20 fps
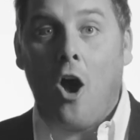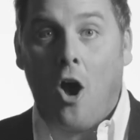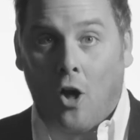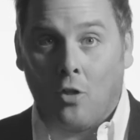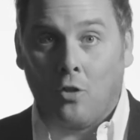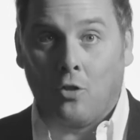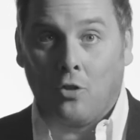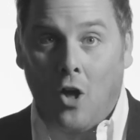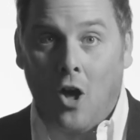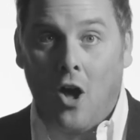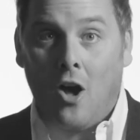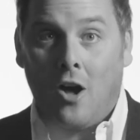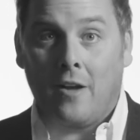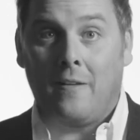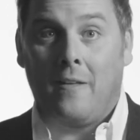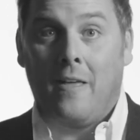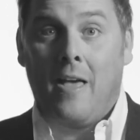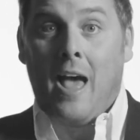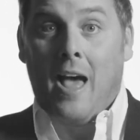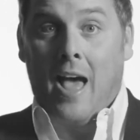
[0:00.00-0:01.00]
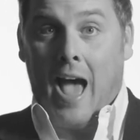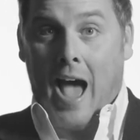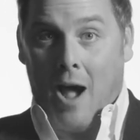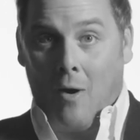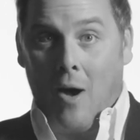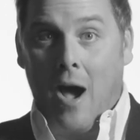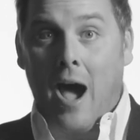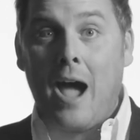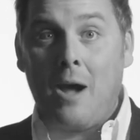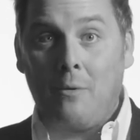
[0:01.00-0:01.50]
along
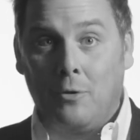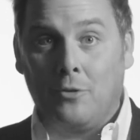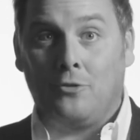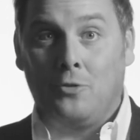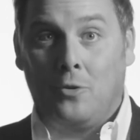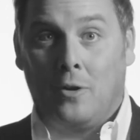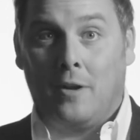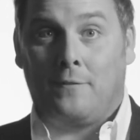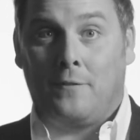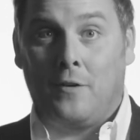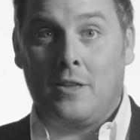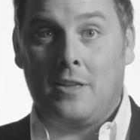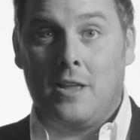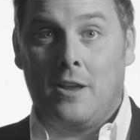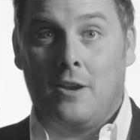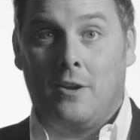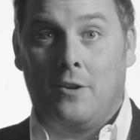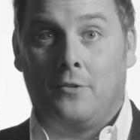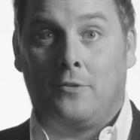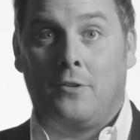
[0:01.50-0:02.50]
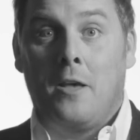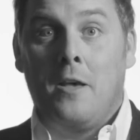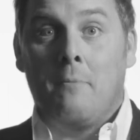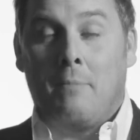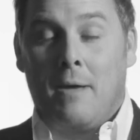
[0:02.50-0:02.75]
how I was doing it for years,